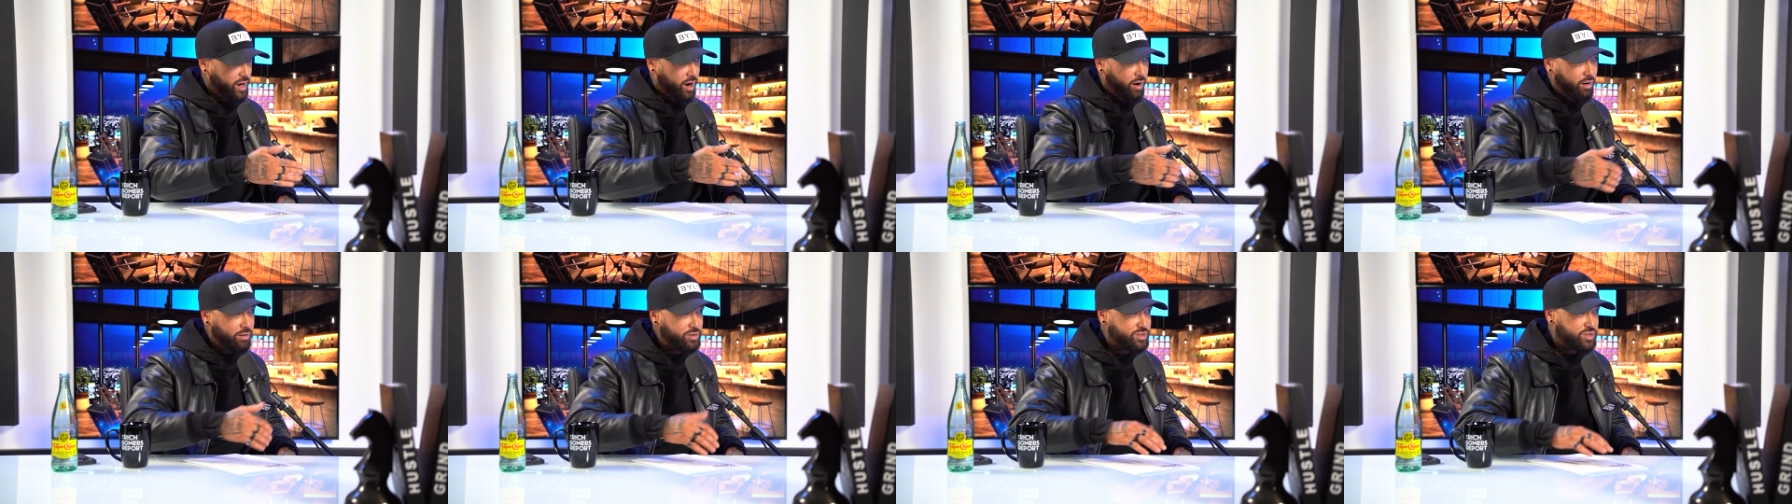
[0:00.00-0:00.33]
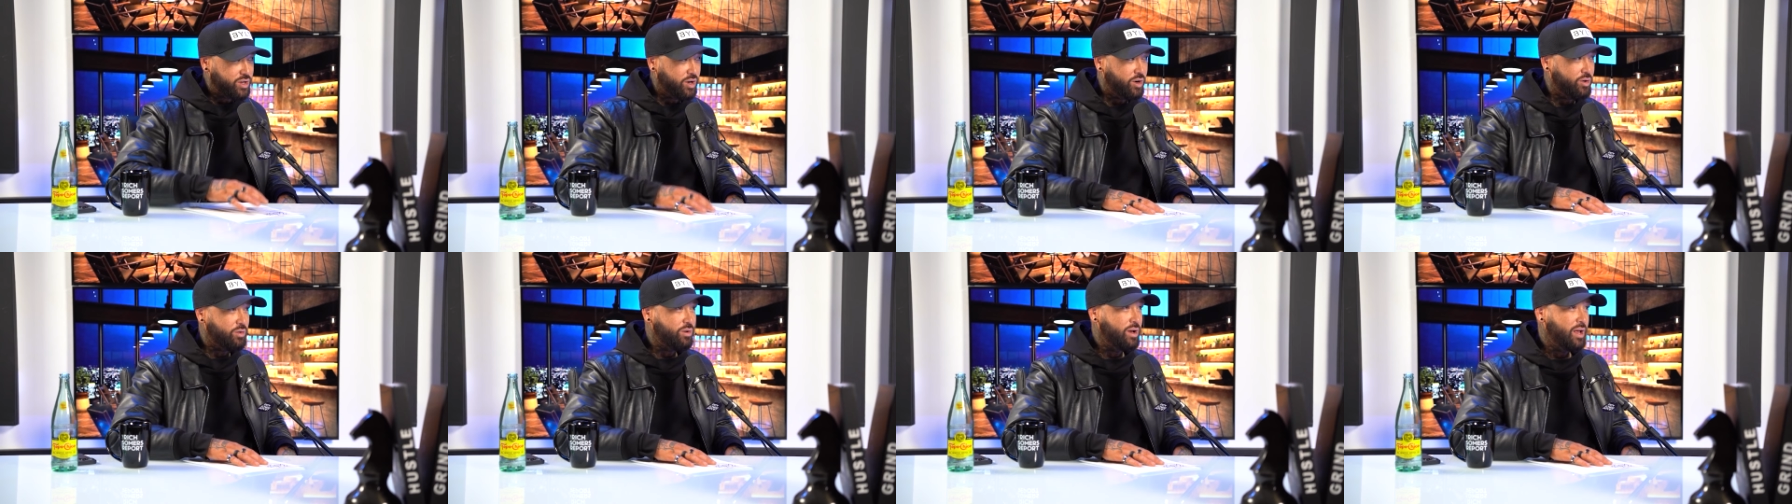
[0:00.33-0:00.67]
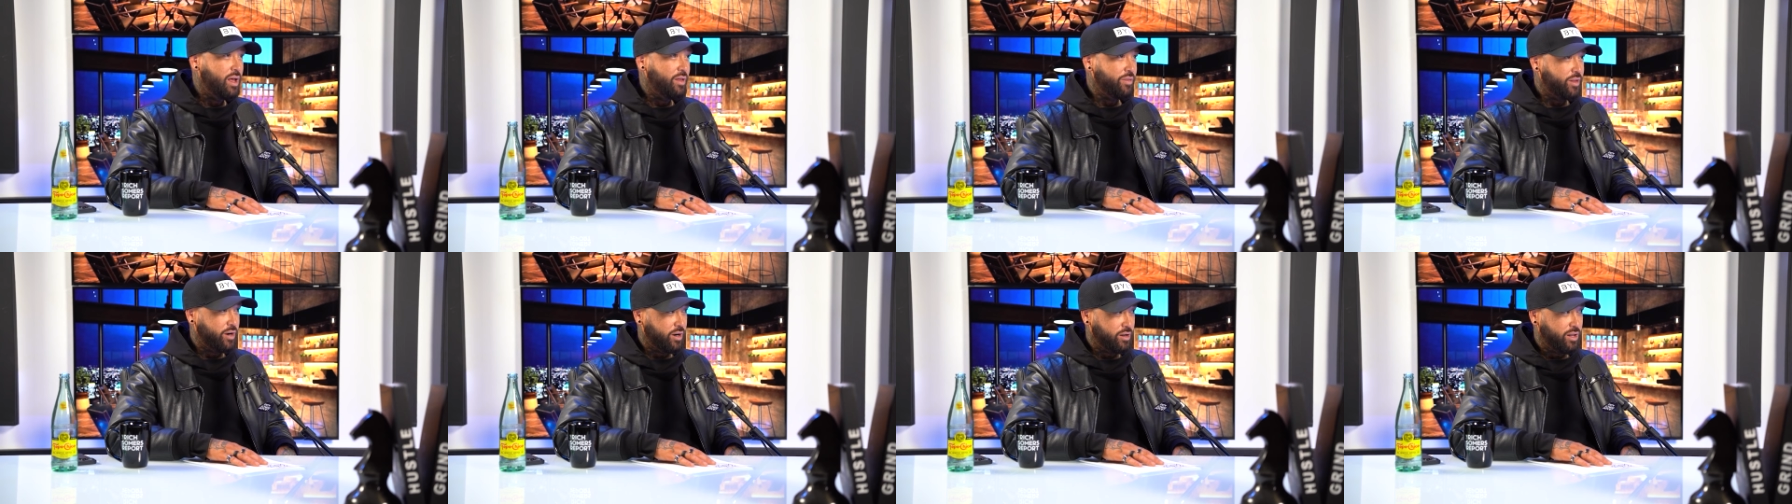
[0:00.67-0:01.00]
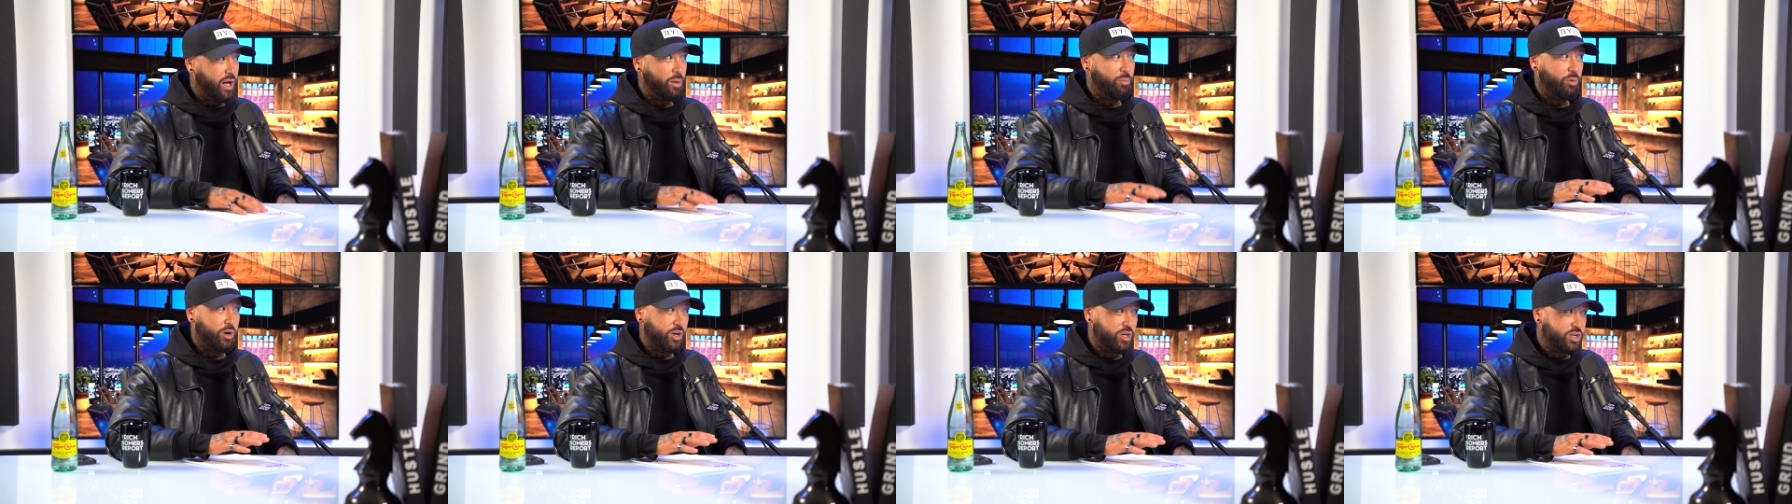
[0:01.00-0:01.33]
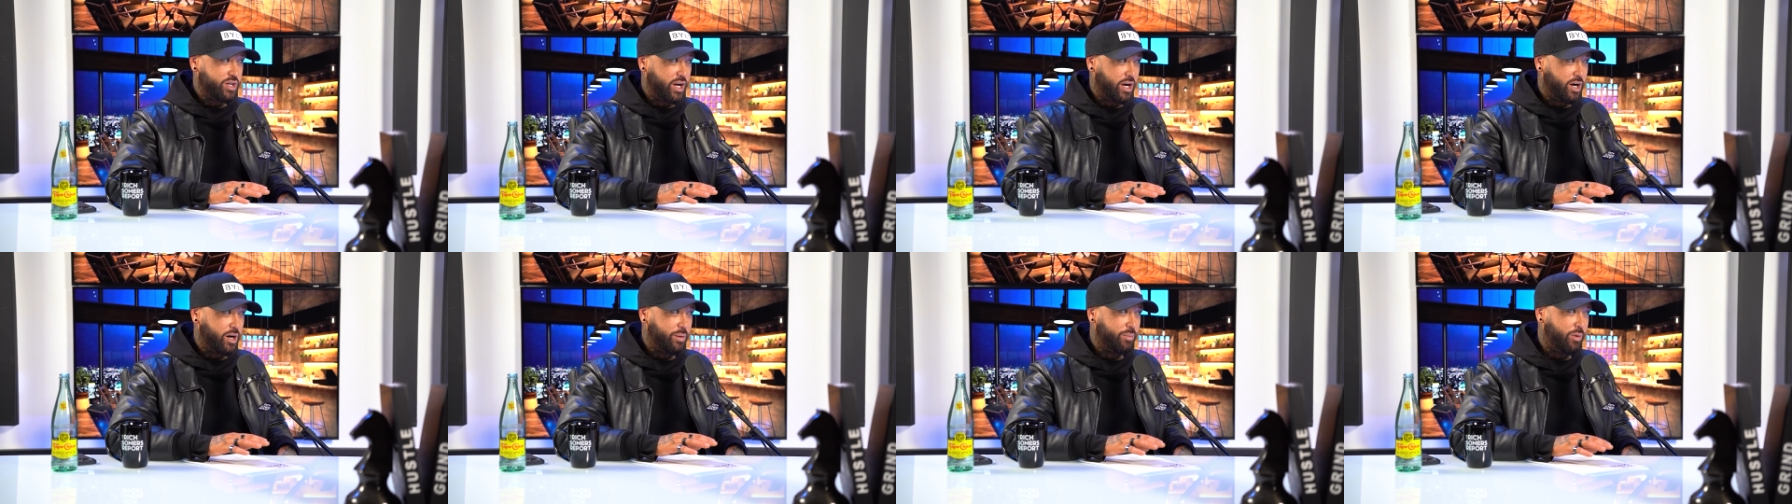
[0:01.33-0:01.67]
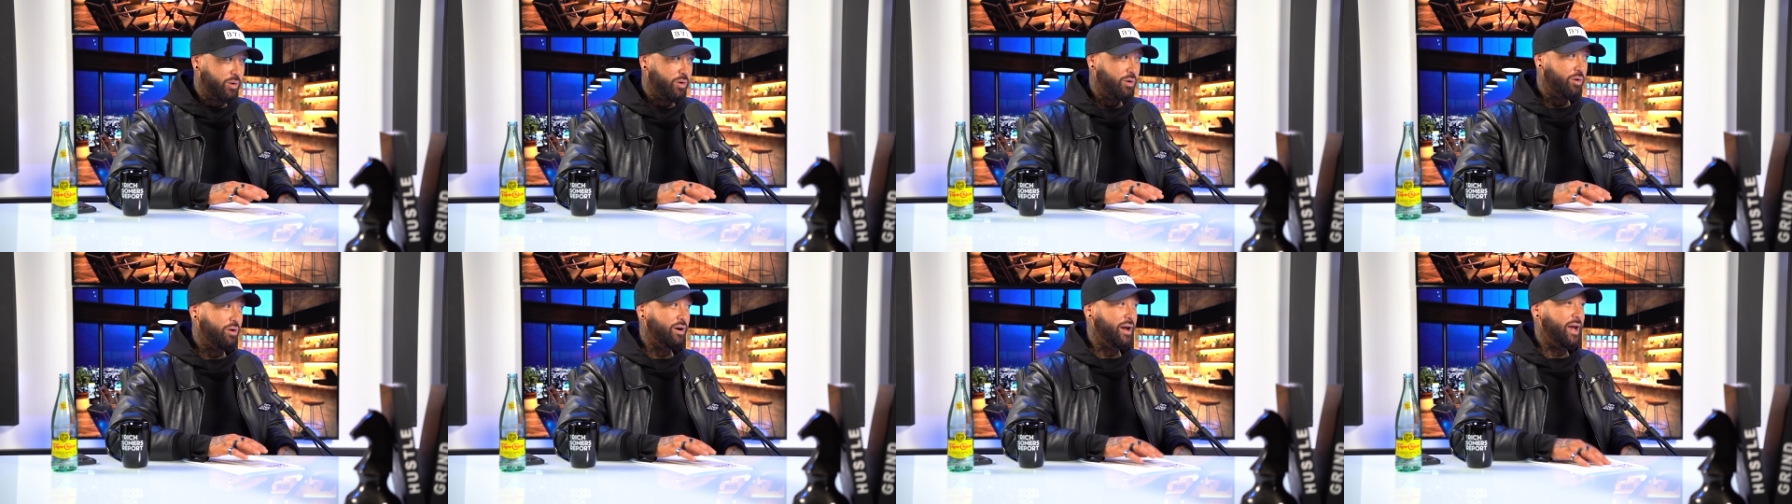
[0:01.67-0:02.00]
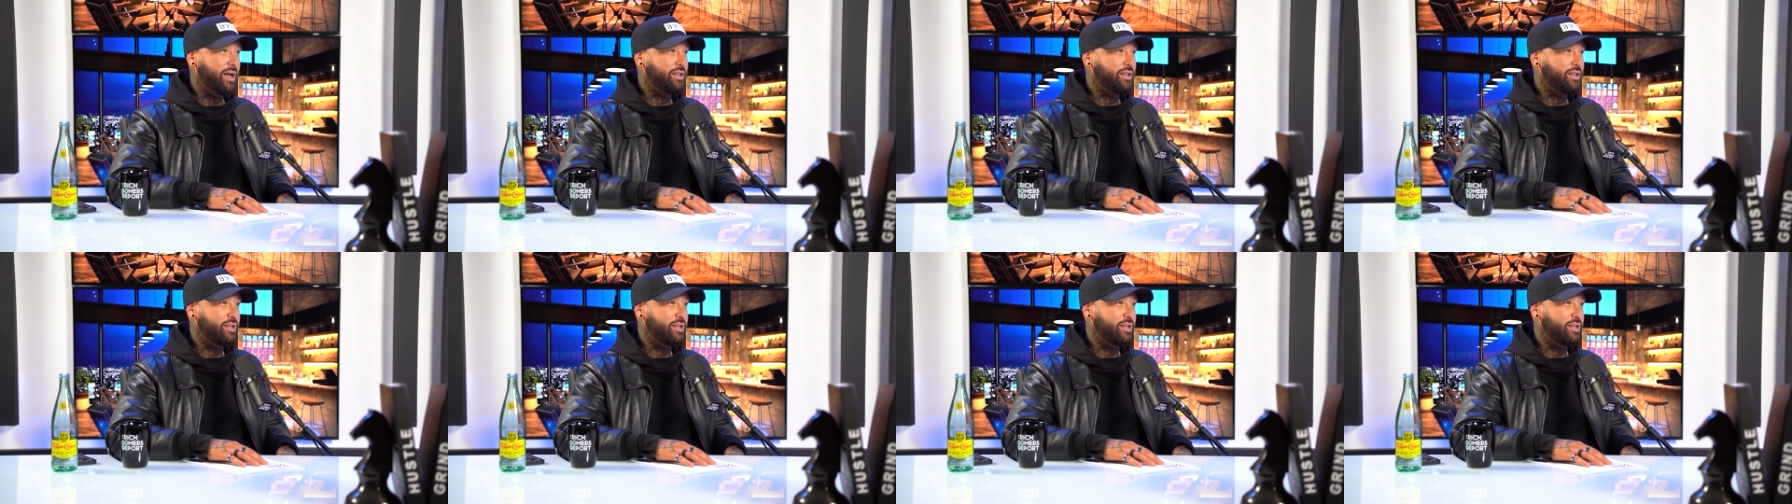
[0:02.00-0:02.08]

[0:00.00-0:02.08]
Also, they're a lot more shareable.